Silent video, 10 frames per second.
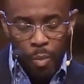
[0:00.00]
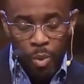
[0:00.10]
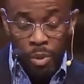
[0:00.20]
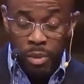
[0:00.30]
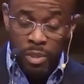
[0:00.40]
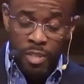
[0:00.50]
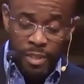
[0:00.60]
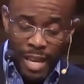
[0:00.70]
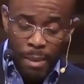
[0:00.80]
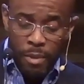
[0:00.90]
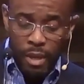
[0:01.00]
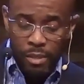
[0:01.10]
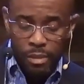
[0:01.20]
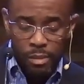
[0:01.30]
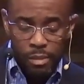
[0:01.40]
We know that the same
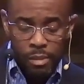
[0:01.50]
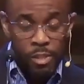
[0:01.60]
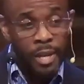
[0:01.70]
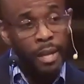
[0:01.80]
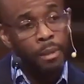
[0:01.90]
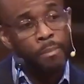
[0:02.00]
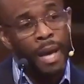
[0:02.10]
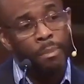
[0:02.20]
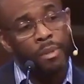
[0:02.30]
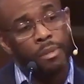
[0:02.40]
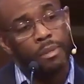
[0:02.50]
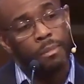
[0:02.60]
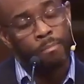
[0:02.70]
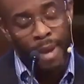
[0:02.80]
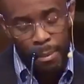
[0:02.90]
cousin, John the Baptist,
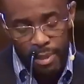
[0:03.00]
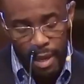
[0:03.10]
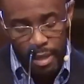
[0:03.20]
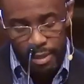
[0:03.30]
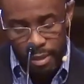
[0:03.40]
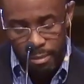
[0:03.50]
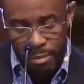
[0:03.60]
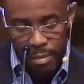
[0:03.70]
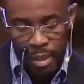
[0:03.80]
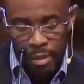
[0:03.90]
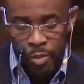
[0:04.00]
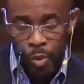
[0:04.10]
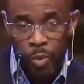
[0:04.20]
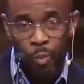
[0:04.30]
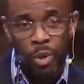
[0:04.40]
baptized him in the
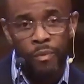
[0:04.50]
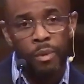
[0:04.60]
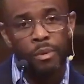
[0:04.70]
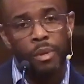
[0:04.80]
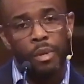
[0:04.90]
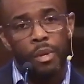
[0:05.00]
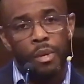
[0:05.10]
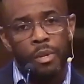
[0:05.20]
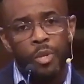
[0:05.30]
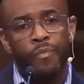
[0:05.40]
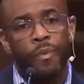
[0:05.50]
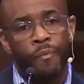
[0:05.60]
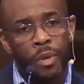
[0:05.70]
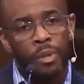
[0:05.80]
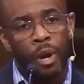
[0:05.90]
Jordan River to
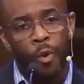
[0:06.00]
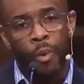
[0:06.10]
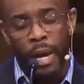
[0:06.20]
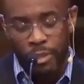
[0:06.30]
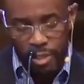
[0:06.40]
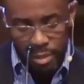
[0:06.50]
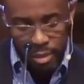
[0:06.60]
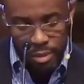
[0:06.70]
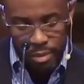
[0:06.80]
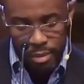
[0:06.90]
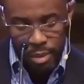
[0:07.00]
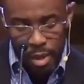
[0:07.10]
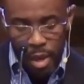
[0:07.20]
fulfill all righteousness,